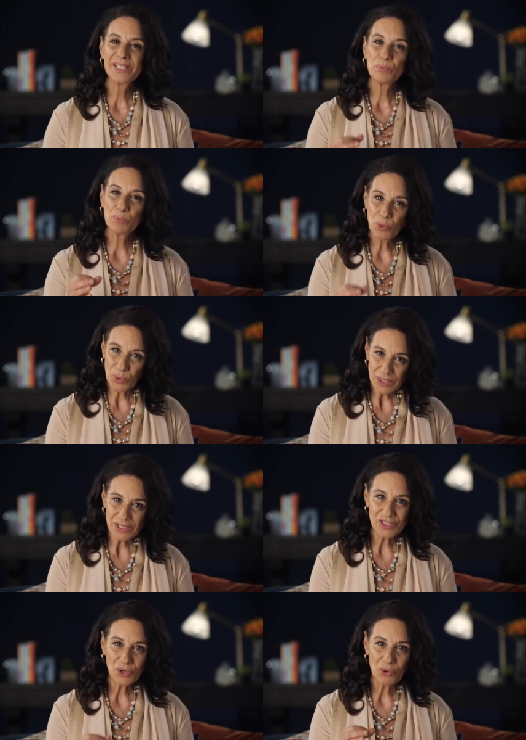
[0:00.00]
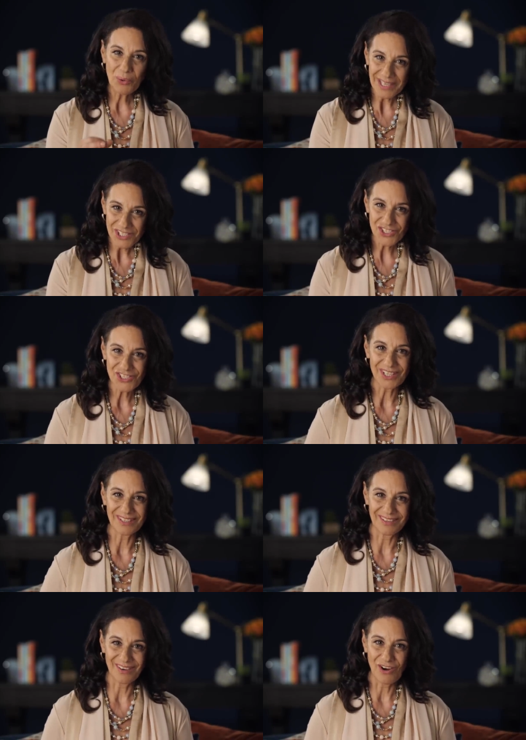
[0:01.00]
It's important to
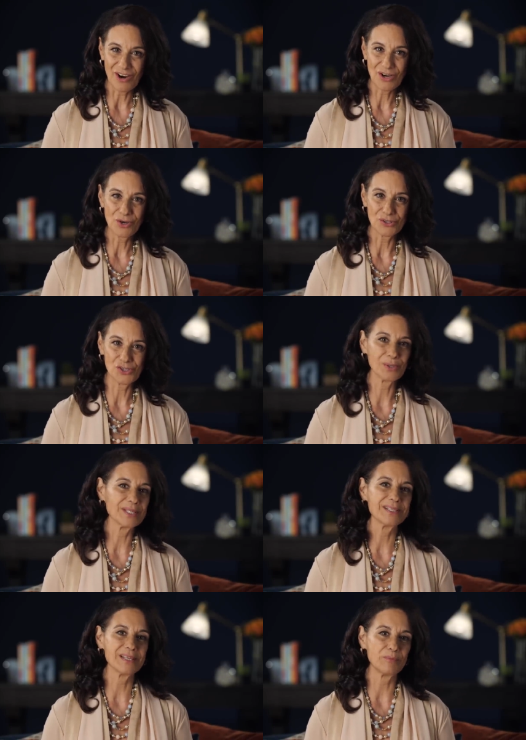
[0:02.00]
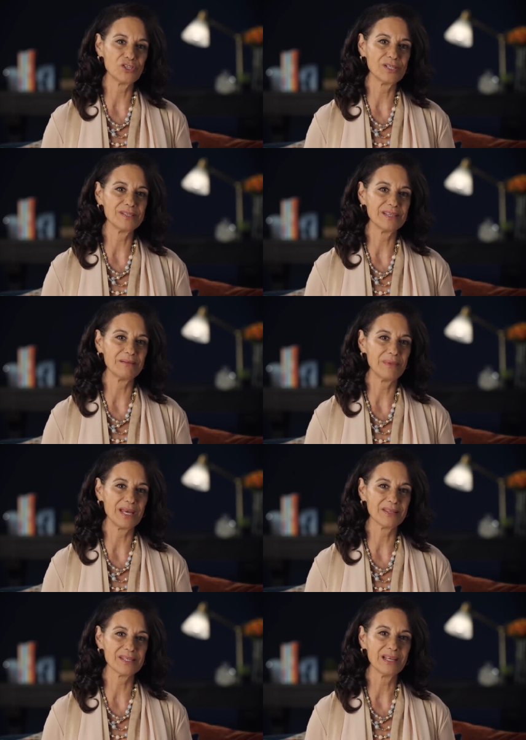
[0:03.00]
question our cultural assumptions and
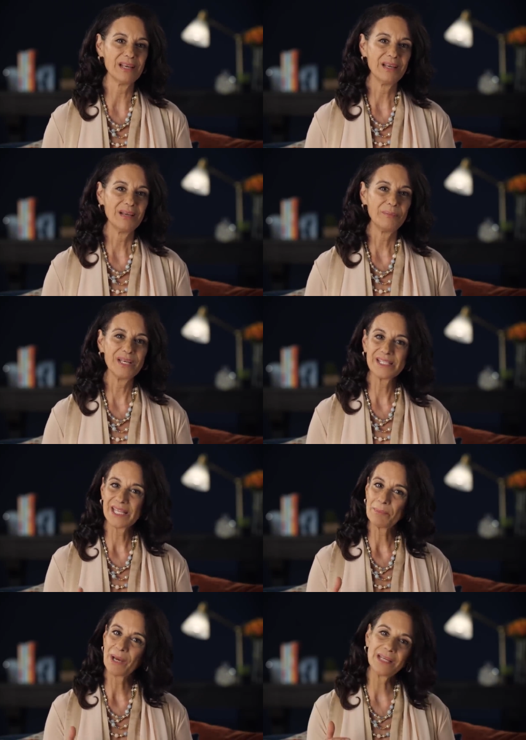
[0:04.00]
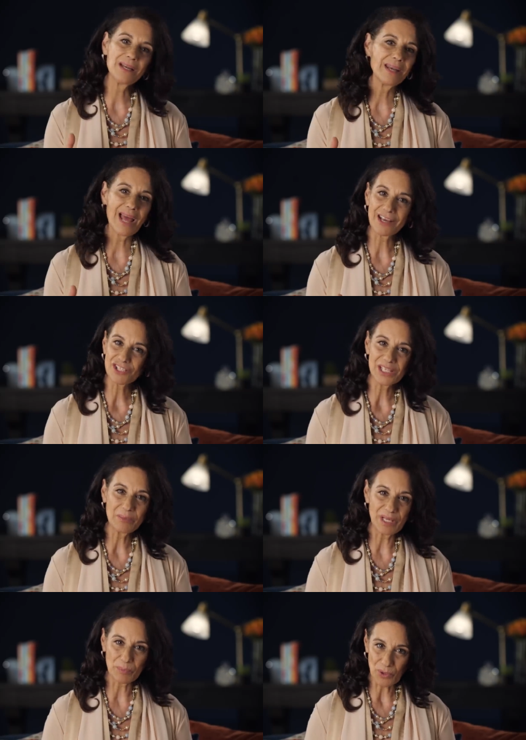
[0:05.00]
myths, because they might not
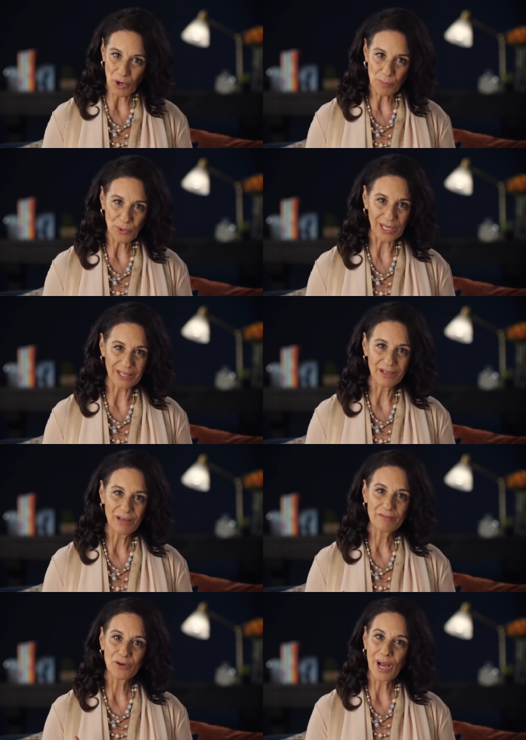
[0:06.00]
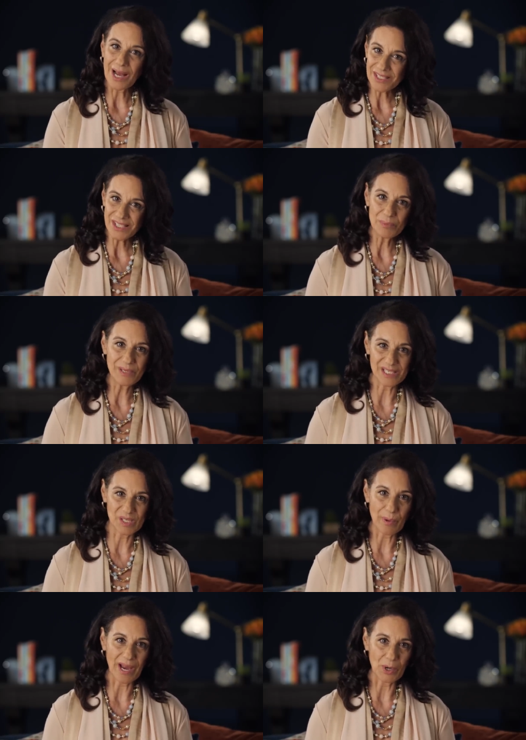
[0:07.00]
actually be appropriate for us to be
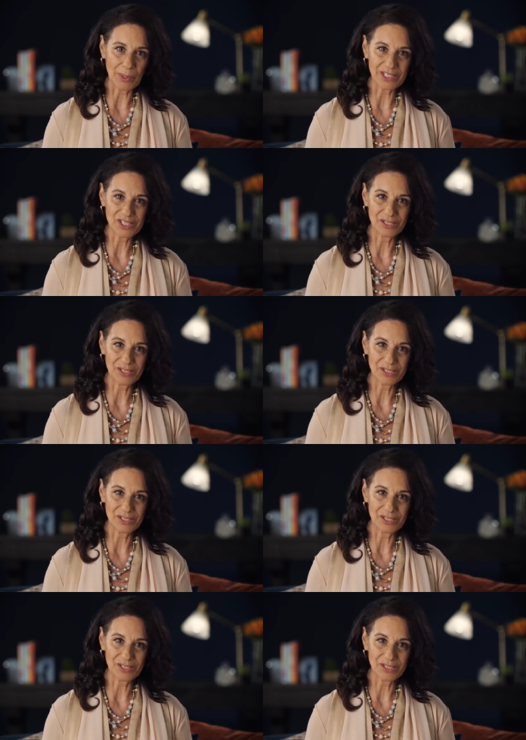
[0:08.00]
aspiring